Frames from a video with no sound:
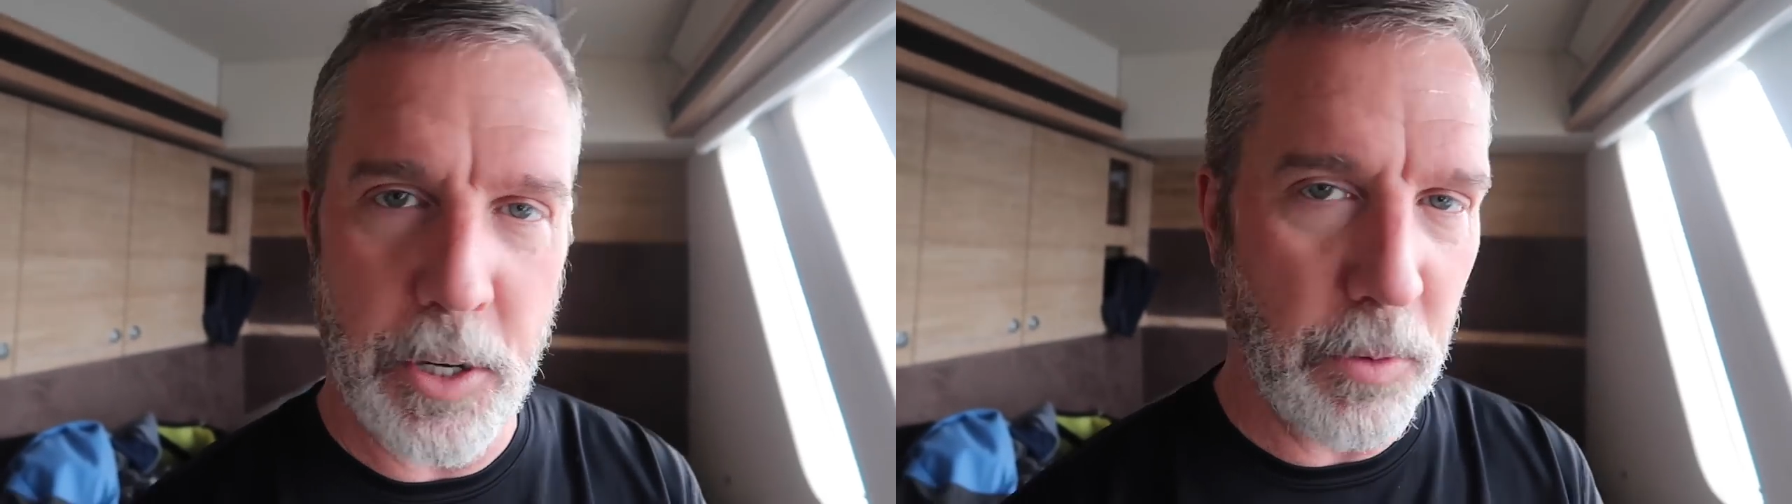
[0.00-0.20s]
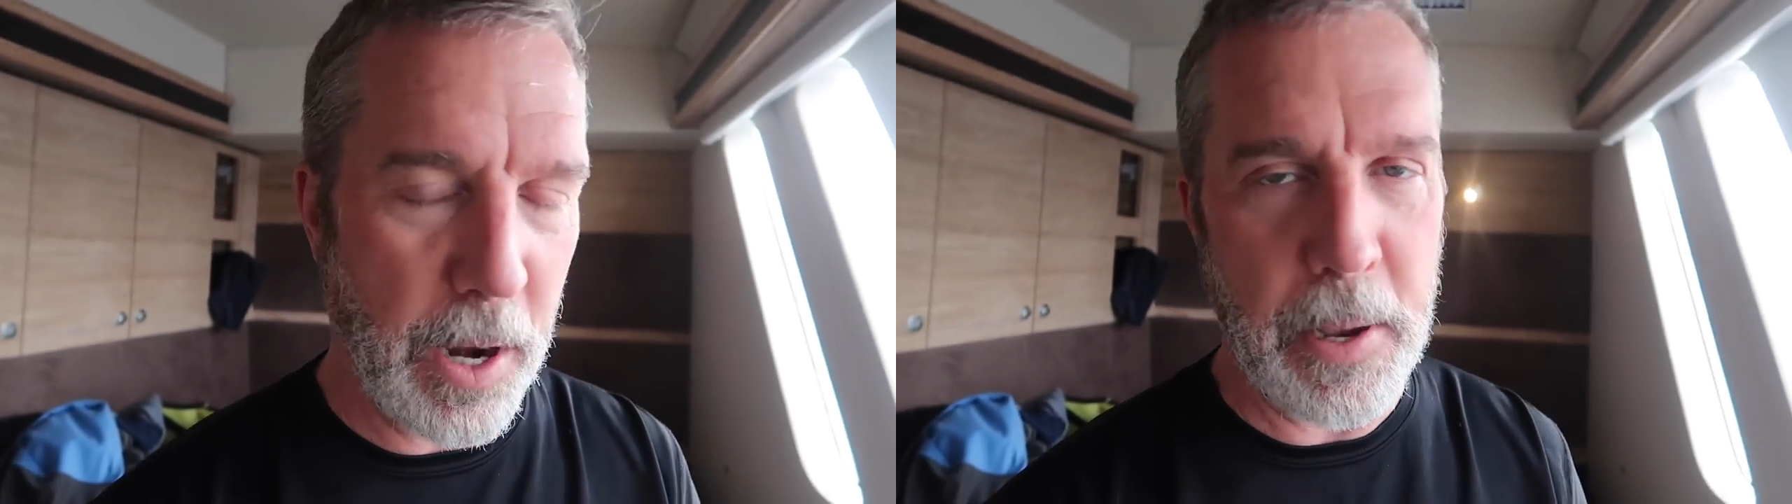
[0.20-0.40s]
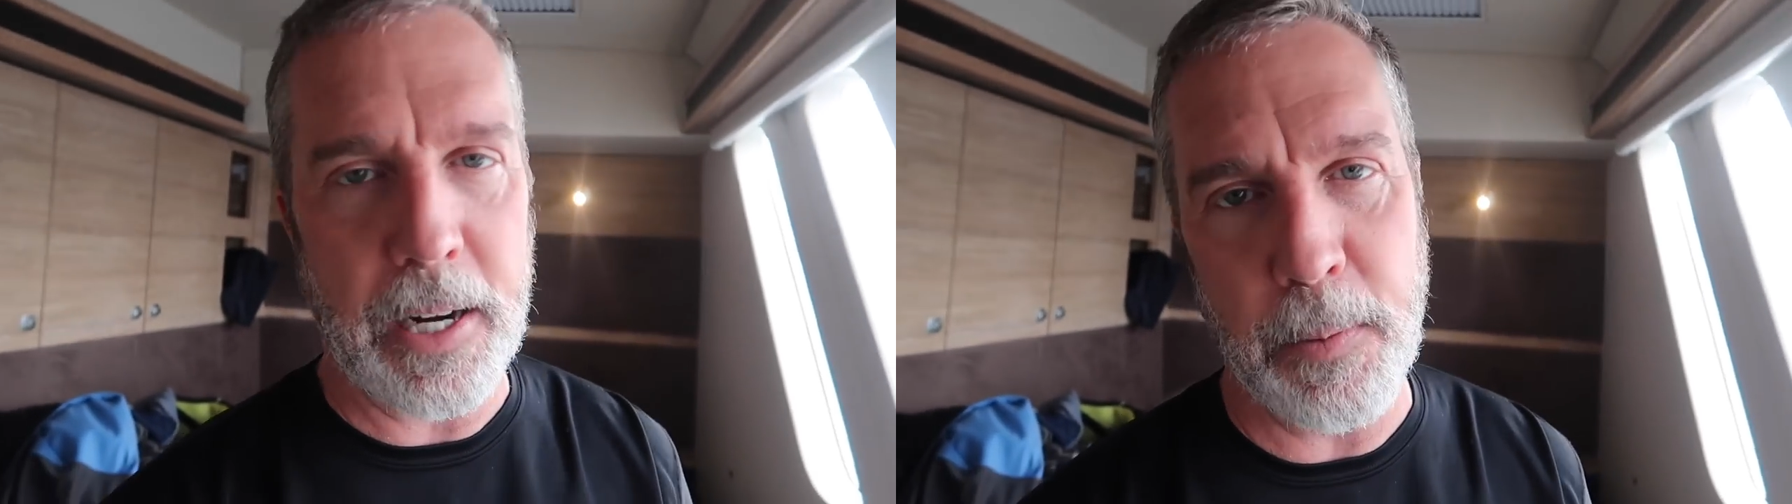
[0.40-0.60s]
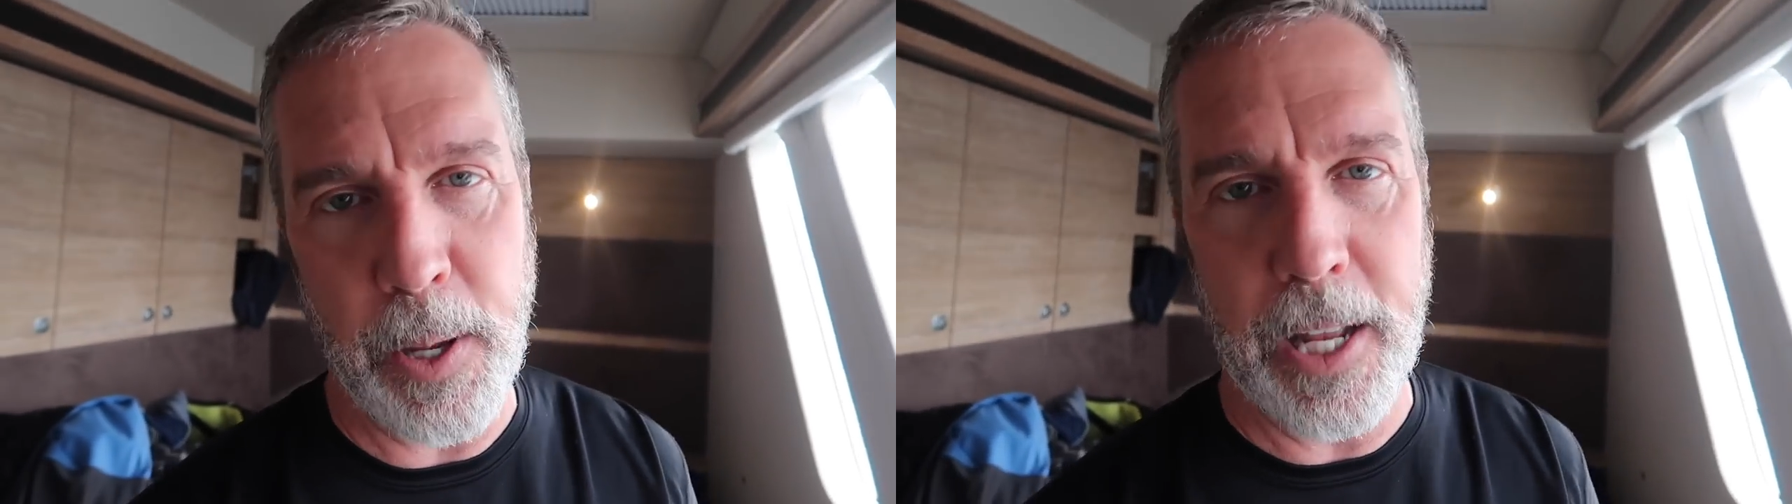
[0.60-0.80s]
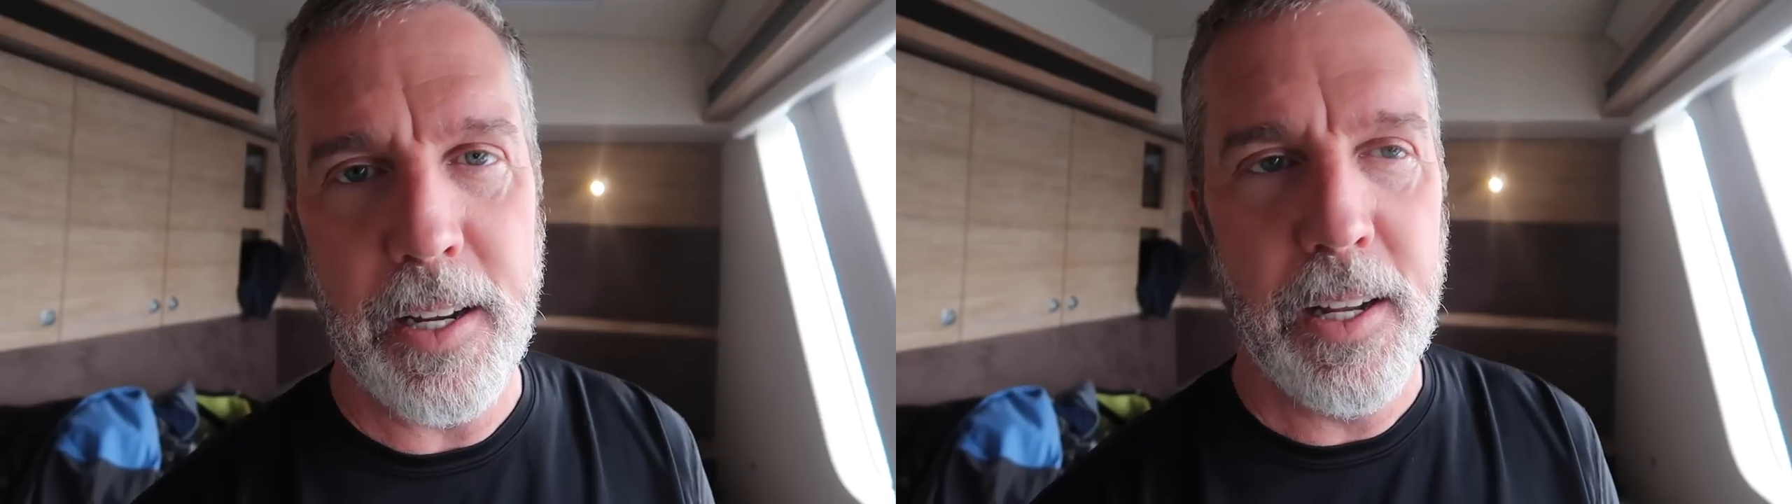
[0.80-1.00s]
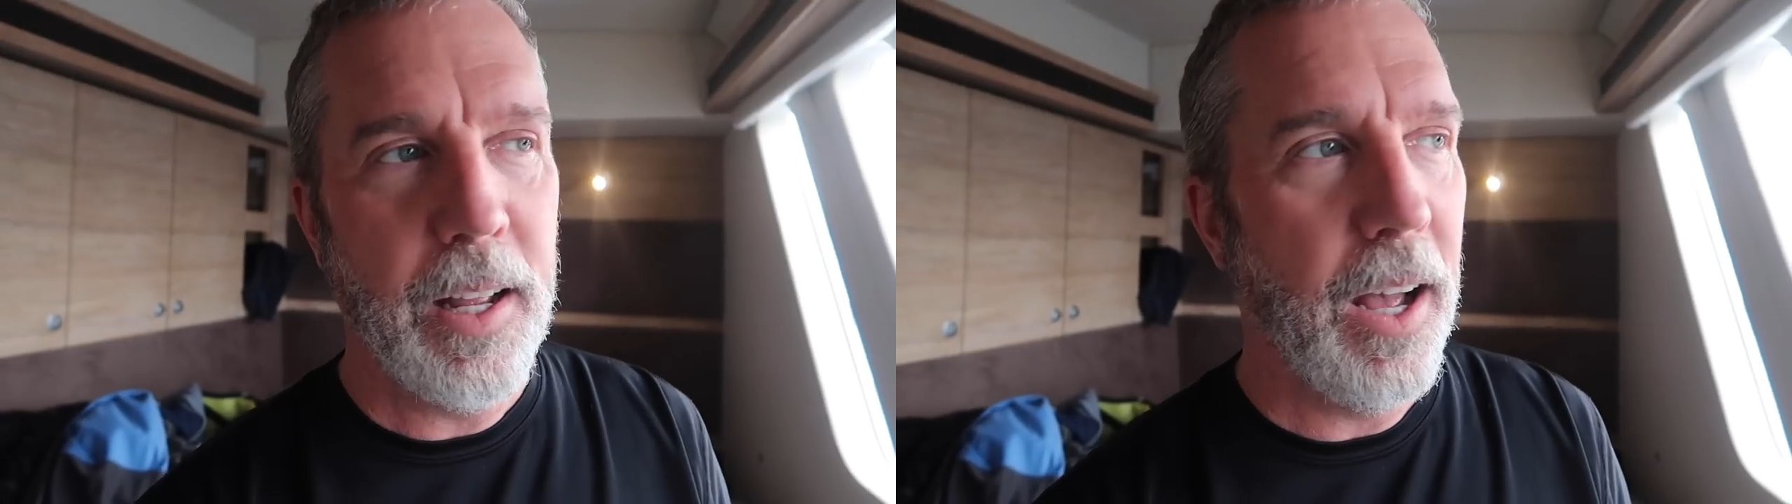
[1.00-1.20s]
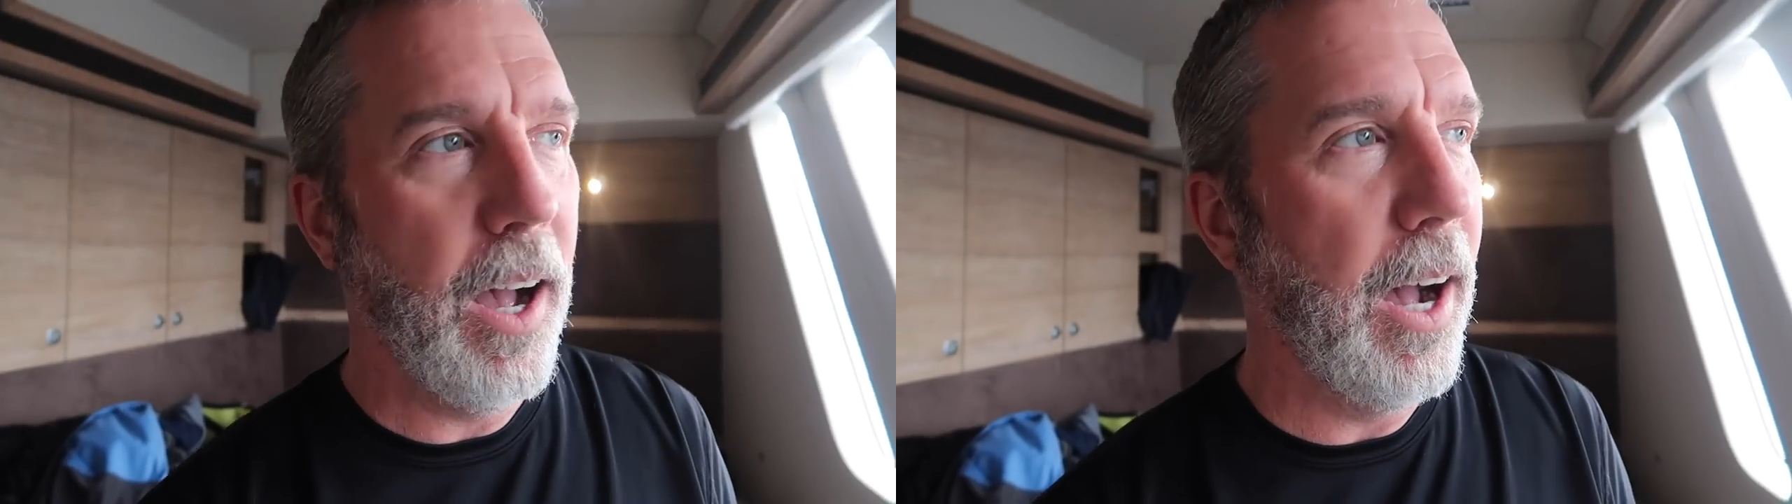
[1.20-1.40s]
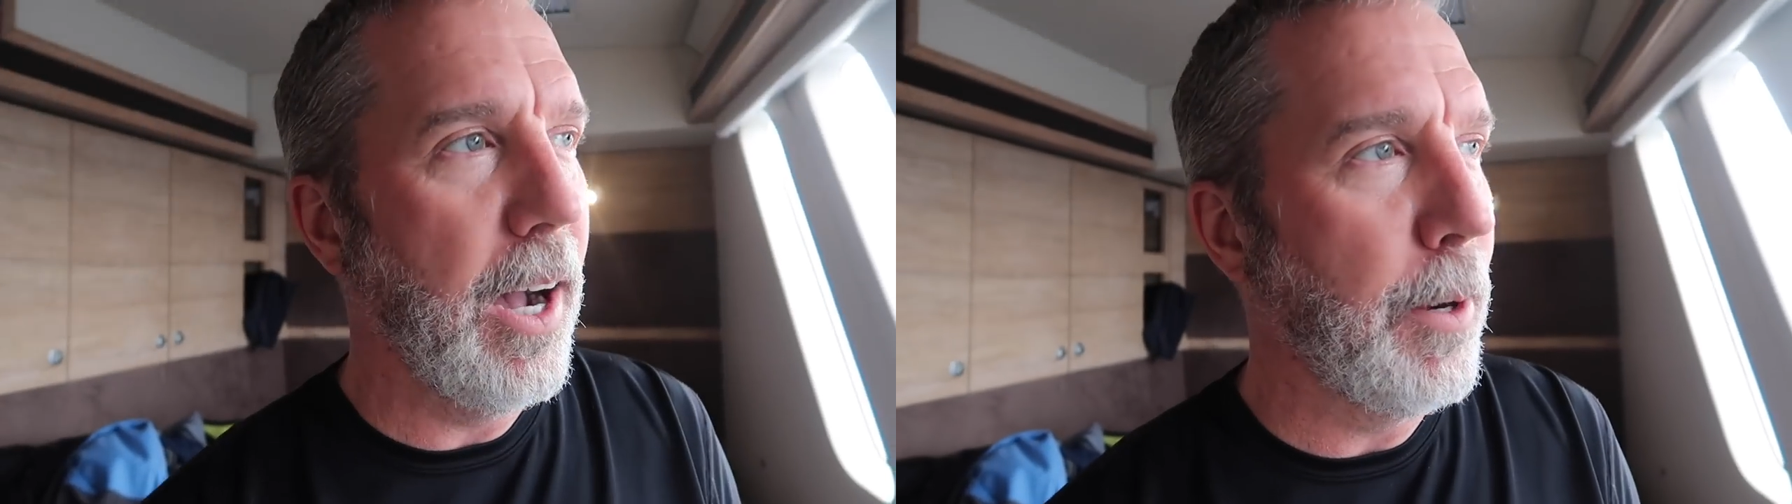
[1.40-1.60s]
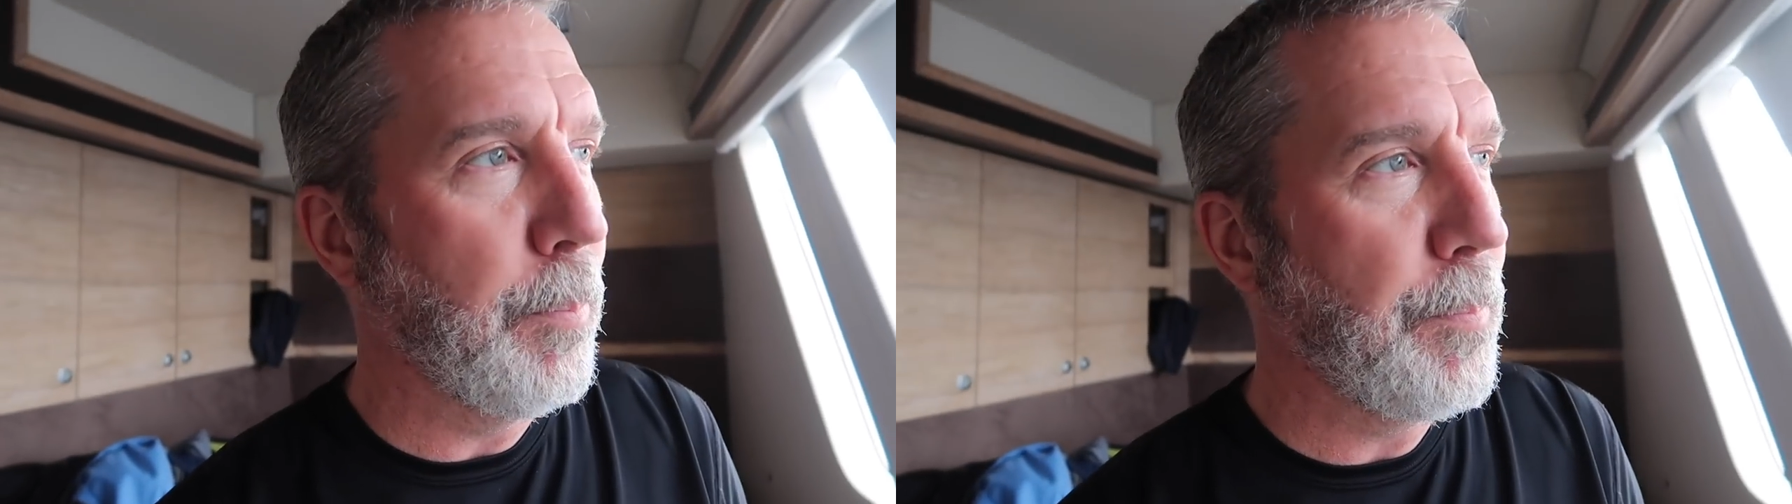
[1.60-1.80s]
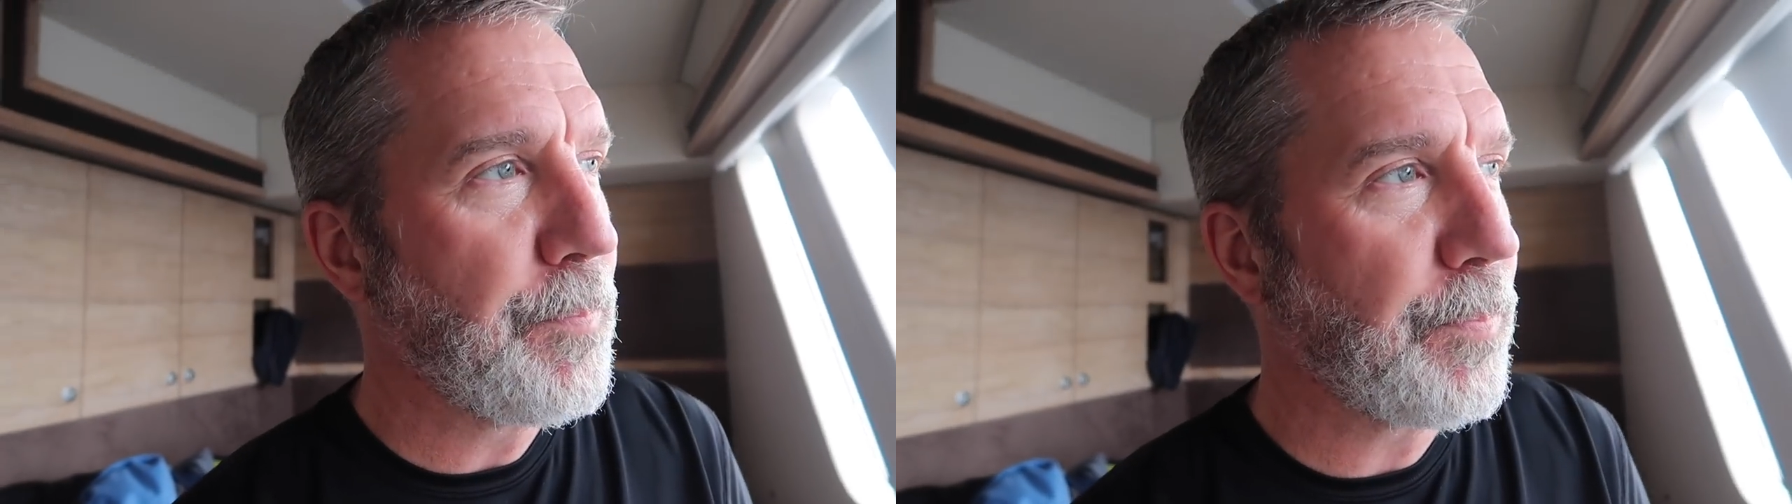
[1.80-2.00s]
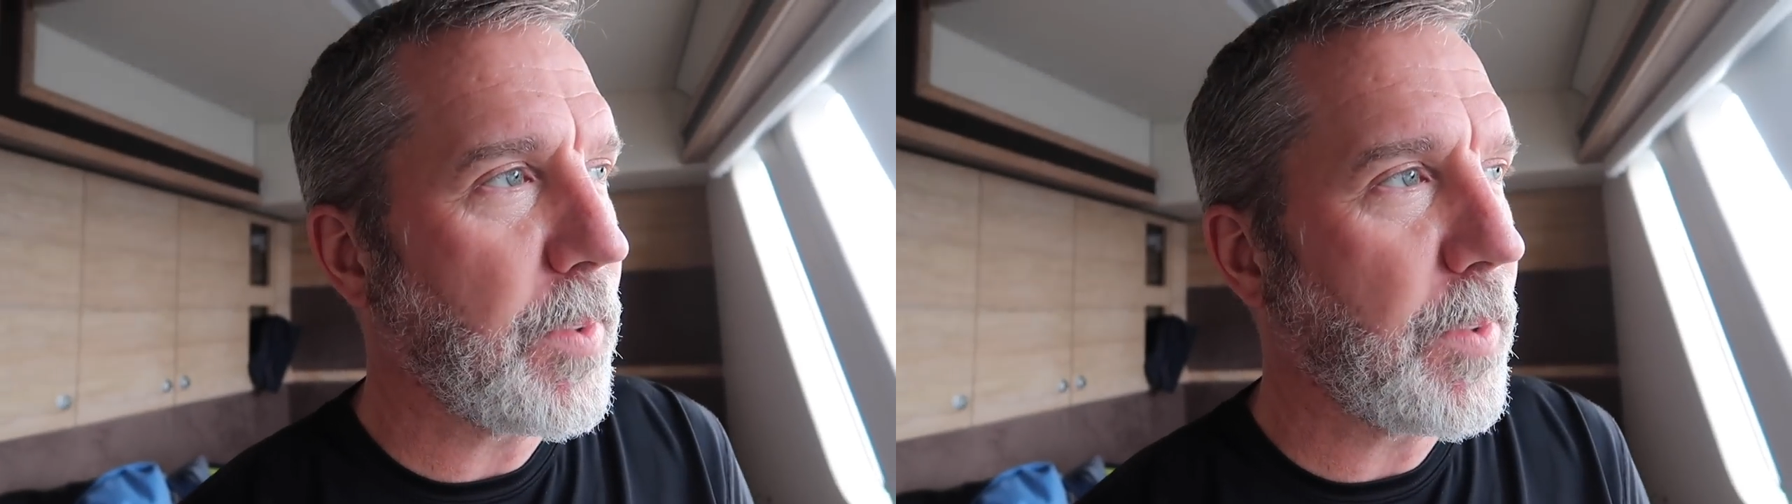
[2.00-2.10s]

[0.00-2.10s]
go right back to bed. Um,